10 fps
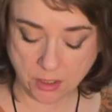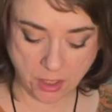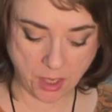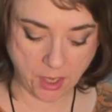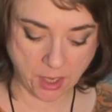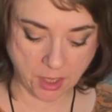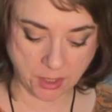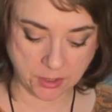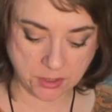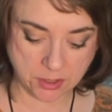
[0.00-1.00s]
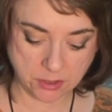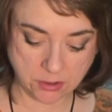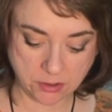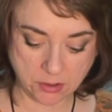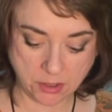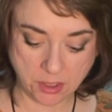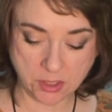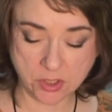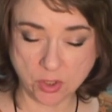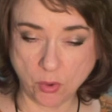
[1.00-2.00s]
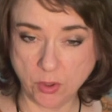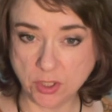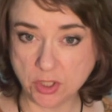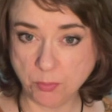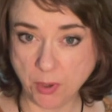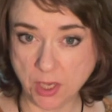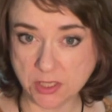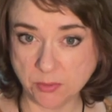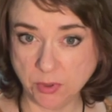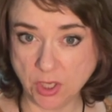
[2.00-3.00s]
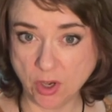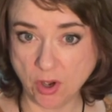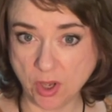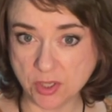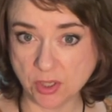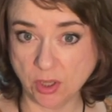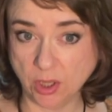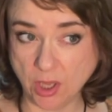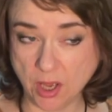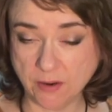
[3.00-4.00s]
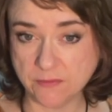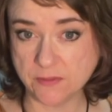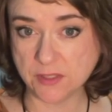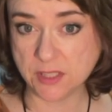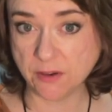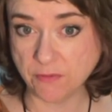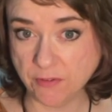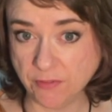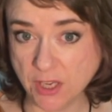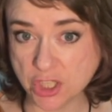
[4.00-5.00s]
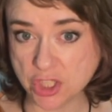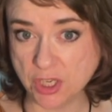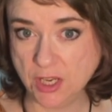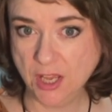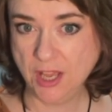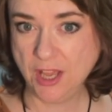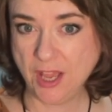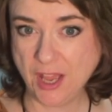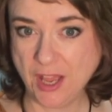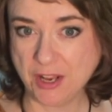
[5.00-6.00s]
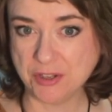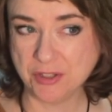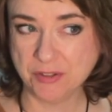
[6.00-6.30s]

and it's going to possibly cause a lot of self reflection and